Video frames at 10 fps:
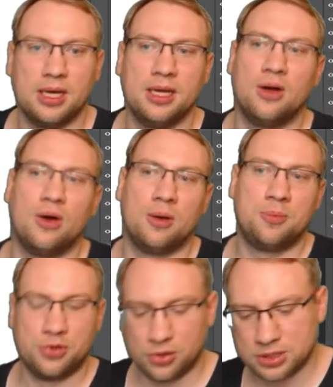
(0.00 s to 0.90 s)
in our
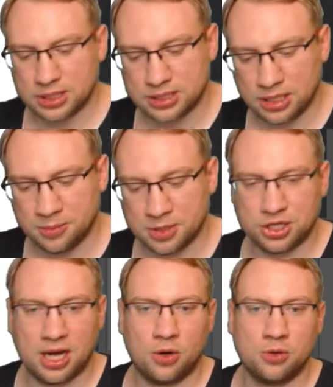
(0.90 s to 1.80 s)
process
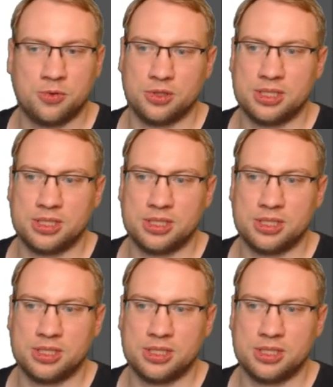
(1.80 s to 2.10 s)
image output